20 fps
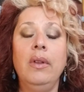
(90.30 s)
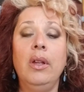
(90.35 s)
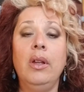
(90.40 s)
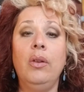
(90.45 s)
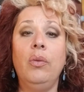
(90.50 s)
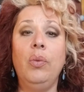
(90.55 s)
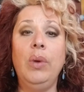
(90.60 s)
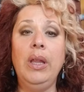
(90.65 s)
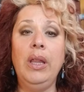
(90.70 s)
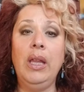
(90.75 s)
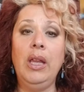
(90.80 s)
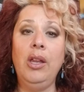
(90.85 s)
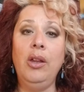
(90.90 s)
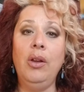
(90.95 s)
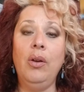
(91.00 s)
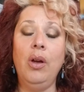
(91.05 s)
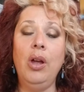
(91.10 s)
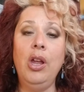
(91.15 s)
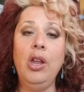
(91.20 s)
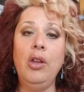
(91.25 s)
really,
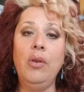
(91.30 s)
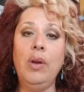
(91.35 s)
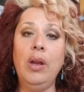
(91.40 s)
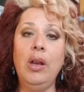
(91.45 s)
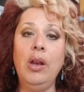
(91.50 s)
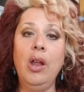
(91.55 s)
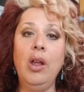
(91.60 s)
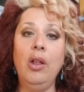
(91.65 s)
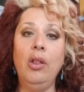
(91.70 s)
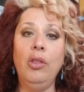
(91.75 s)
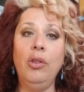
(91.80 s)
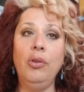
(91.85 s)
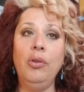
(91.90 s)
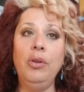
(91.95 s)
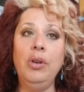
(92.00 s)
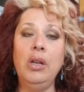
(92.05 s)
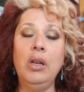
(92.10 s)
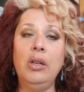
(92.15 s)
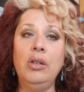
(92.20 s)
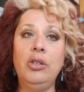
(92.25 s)
you can
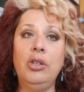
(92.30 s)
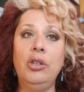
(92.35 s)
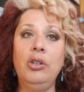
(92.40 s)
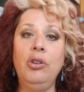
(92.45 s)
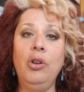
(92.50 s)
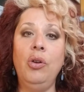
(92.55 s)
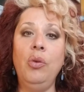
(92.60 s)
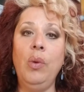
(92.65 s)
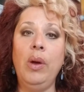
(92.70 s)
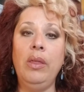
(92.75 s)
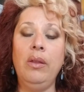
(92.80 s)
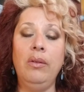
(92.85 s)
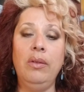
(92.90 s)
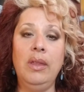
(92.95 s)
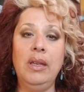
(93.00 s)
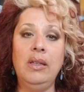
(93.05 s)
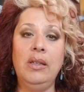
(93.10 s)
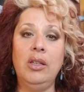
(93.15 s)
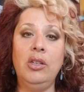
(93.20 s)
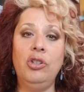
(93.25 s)
learn to know whether
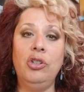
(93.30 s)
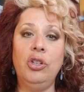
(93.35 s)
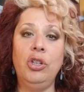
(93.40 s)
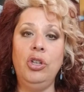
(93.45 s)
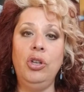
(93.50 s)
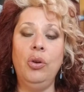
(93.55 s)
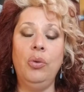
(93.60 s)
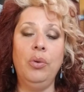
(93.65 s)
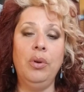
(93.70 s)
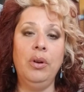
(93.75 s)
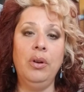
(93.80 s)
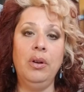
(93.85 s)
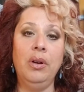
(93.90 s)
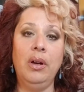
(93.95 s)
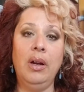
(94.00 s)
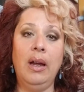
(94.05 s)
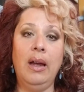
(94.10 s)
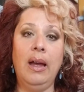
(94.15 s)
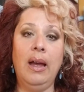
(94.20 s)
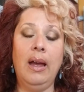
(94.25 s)
this is
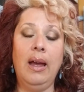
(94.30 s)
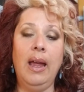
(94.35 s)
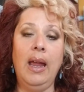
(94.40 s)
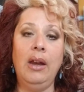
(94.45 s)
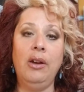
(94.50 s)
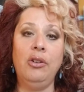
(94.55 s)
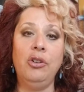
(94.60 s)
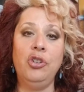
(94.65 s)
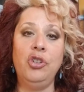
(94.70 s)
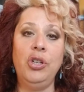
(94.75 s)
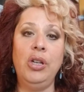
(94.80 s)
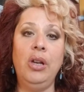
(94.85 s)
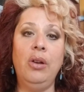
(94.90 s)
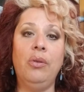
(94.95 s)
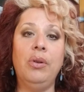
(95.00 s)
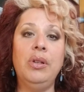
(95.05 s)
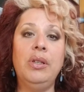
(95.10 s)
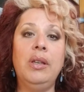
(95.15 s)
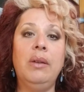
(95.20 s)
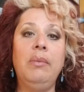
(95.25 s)
your energy
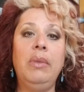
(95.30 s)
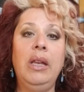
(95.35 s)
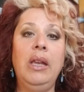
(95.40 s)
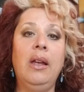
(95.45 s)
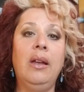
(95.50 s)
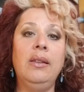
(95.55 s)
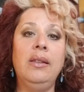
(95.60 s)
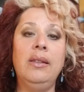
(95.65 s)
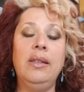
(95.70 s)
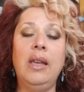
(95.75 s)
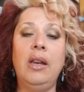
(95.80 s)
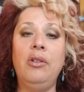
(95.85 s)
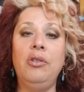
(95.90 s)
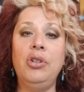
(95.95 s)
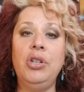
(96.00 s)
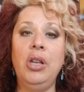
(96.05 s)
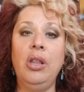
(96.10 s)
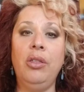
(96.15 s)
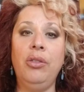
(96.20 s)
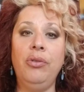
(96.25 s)
or somebody else's
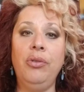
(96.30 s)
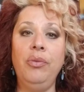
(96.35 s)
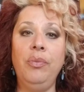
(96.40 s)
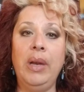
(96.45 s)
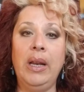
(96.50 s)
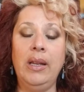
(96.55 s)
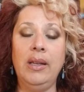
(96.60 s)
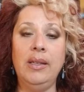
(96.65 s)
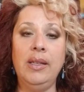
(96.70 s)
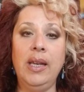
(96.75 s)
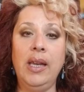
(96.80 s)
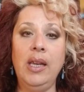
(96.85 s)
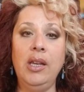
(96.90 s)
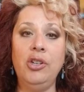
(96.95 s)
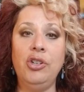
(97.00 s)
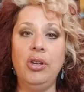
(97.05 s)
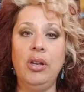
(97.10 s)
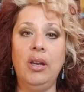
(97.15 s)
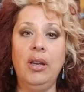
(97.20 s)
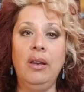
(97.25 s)
energy through
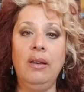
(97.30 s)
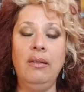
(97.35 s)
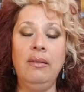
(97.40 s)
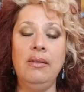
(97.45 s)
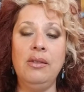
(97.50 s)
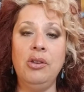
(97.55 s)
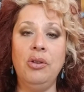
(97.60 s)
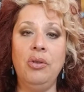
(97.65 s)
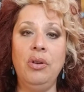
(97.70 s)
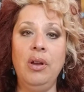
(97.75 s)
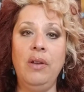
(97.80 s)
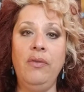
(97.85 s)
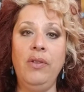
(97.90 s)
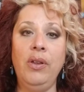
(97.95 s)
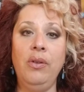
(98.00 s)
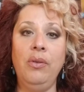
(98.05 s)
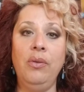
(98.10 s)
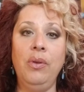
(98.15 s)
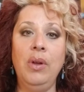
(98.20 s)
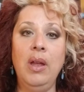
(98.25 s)
meditation. So if
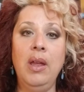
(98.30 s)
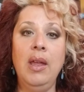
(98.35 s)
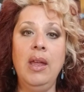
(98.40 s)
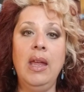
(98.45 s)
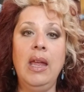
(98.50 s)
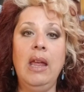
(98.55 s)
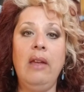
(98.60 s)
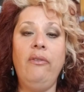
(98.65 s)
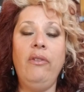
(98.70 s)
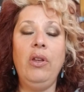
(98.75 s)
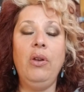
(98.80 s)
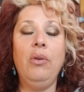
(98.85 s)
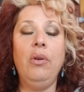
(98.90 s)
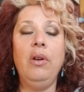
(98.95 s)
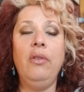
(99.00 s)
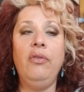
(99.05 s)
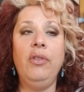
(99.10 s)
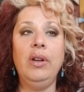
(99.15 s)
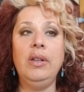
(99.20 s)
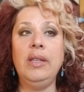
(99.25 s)

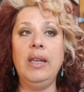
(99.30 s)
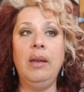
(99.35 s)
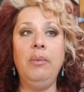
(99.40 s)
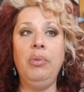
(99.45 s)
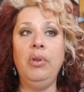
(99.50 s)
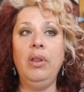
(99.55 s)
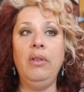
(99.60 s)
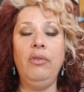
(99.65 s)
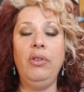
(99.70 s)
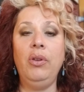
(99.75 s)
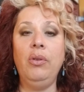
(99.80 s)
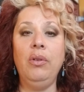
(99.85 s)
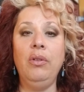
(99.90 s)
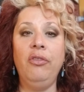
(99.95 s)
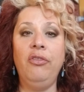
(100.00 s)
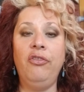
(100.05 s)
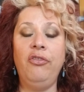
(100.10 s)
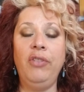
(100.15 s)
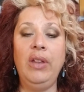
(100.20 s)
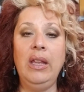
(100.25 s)
you're, for example, if you're
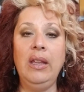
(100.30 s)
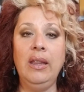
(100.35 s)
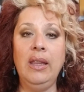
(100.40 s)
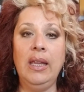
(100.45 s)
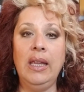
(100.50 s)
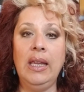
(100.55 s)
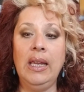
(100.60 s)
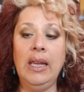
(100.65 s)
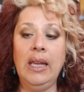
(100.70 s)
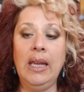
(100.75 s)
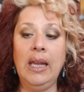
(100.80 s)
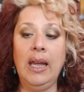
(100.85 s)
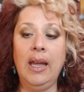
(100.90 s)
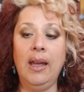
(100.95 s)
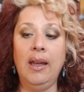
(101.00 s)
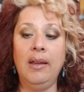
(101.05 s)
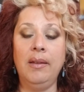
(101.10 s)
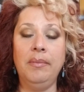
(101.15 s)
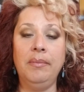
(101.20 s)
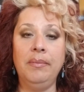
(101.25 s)
feeling,
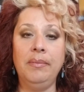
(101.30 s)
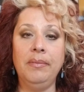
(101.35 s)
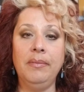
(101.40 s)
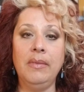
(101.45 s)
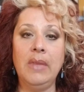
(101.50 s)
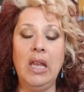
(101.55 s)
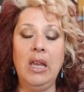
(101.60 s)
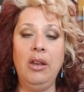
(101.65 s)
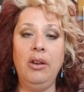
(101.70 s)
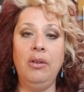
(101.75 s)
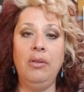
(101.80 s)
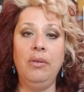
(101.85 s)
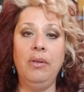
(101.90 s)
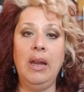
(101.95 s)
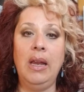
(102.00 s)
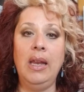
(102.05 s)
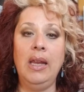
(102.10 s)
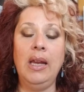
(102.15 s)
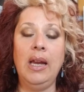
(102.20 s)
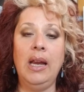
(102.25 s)

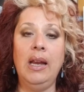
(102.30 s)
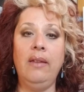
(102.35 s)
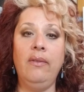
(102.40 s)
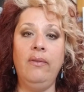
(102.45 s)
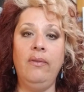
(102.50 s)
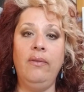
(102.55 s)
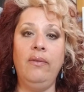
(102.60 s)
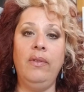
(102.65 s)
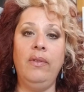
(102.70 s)
any kind of